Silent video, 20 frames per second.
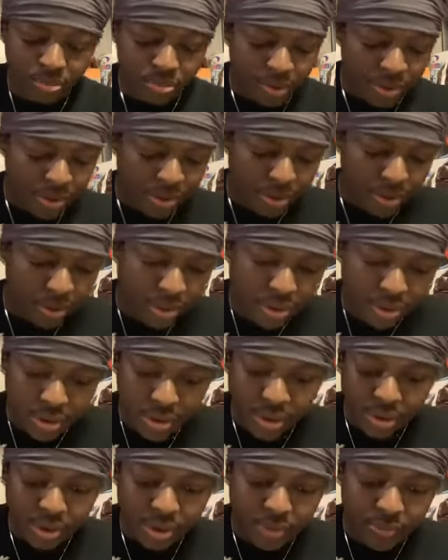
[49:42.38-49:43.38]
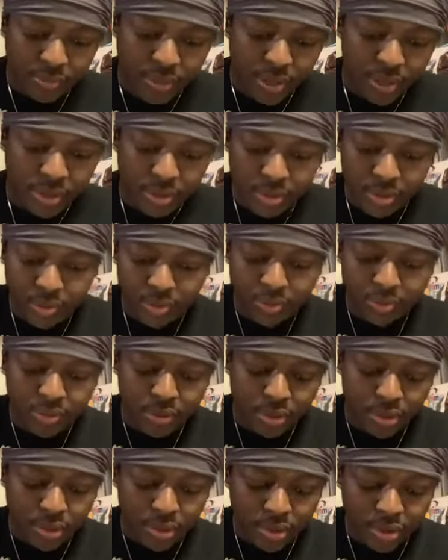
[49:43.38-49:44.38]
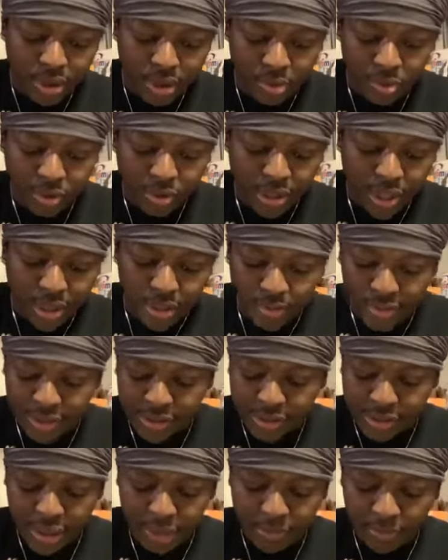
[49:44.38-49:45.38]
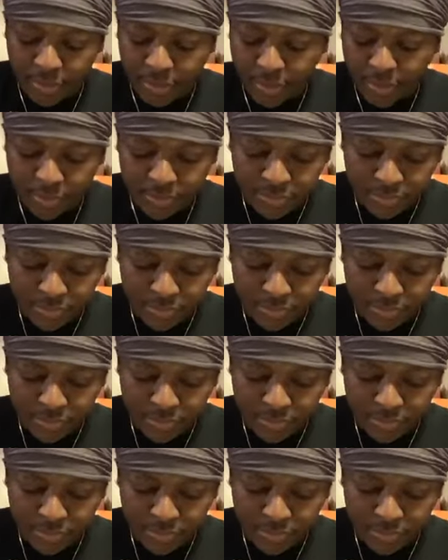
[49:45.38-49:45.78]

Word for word: Bring this out in Ezekiel, right? Dealing with that great supper.